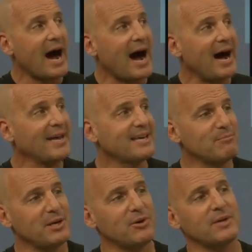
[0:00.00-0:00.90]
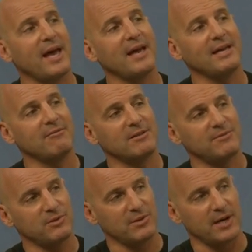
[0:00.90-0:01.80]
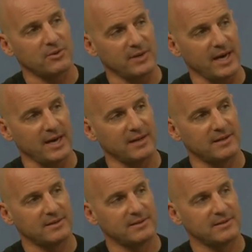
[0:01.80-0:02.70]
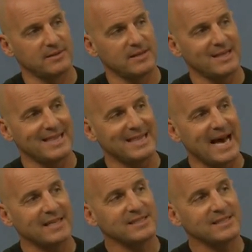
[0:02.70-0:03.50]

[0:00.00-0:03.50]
I can be okay even if you're not okay. That's